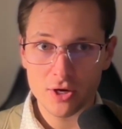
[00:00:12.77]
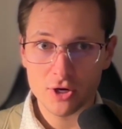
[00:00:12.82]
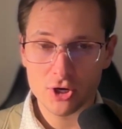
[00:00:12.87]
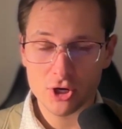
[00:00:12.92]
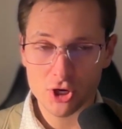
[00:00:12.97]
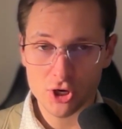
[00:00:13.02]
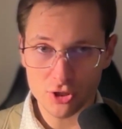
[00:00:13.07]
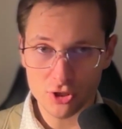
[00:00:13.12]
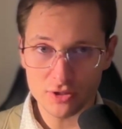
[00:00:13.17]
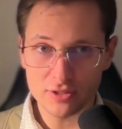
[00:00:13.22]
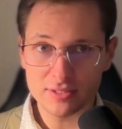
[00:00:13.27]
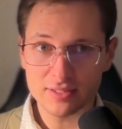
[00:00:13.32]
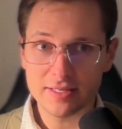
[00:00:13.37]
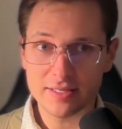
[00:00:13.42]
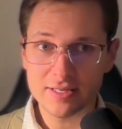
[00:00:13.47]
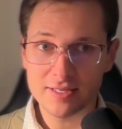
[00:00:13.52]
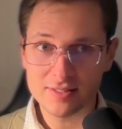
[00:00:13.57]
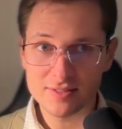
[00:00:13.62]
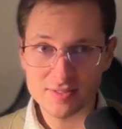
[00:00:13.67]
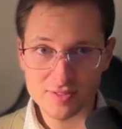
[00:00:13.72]
currently
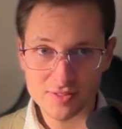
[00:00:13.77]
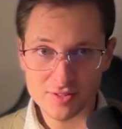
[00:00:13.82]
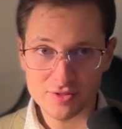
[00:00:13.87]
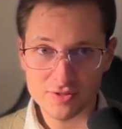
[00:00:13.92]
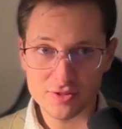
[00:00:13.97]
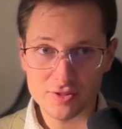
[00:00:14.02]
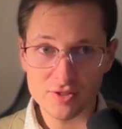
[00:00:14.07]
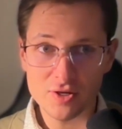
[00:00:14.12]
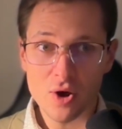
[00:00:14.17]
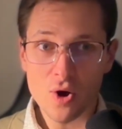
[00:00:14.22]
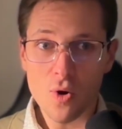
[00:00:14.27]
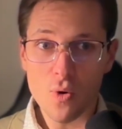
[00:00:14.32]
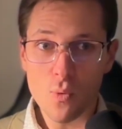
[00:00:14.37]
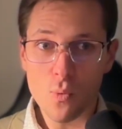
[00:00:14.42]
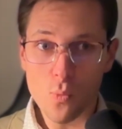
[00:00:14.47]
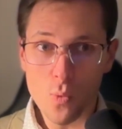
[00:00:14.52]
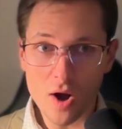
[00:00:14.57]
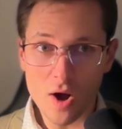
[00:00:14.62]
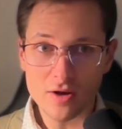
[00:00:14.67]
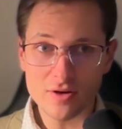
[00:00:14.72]
considered
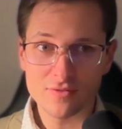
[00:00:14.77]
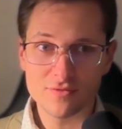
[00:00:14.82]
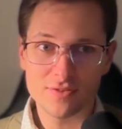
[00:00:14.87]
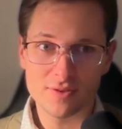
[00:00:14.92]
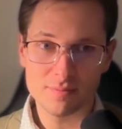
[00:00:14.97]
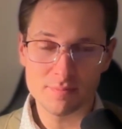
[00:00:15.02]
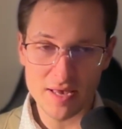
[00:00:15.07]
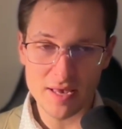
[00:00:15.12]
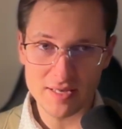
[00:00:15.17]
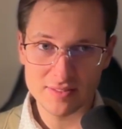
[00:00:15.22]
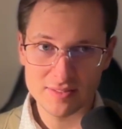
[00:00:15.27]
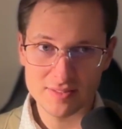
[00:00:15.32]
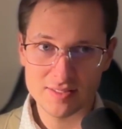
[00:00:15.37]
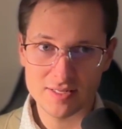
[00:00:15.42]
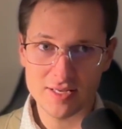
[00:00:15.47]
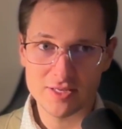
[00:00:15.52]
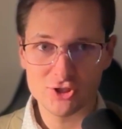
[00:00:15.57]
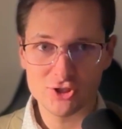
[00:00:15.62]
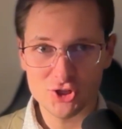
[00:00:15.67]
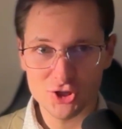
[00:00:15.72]
one of the best
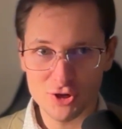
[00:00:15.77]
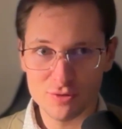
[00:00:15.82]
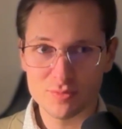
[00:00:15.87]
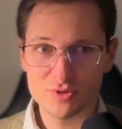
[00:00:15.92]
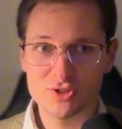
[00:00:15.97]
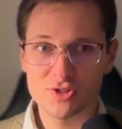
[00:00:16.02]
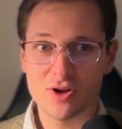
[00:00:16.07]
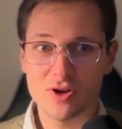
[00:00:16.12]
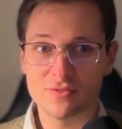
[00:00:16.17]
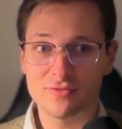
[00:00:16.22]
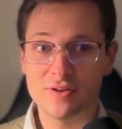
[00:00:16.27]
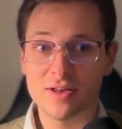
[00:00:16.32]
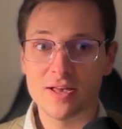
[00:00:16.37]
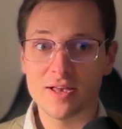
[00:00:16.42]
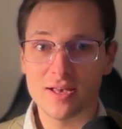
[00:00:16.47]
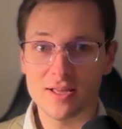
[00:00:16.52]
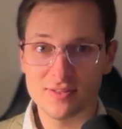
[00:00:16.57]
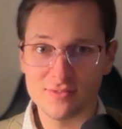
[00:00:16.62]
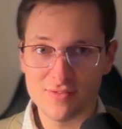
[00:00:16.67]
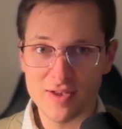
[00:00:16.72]
in terms of
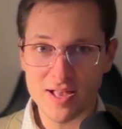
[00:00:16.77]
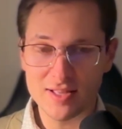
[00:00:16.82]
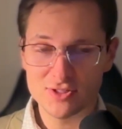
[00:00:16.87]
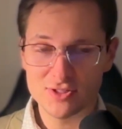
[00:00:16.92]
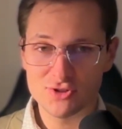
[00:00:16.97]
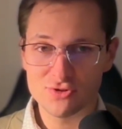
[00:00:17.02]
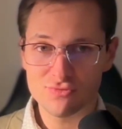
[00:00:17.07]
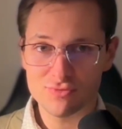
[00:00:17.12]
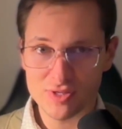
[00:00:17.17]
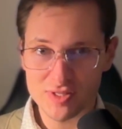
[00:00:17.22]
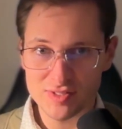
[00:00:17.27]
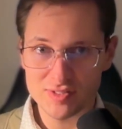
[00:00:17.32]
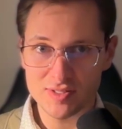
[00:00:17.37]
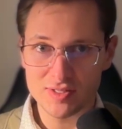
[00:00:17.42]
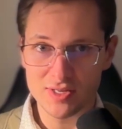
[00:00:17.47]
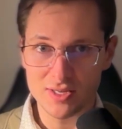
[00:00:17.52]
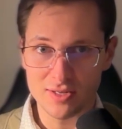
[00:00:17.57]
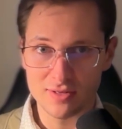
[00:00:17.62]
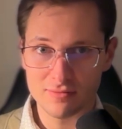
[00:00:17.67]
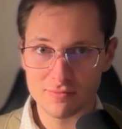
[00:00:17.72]
advanced
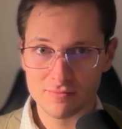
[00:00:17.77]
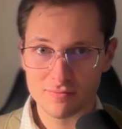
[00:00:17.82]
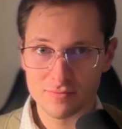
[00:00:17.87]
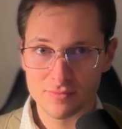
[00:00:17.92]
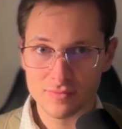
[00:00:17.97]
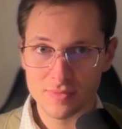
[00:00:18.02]
reasoning.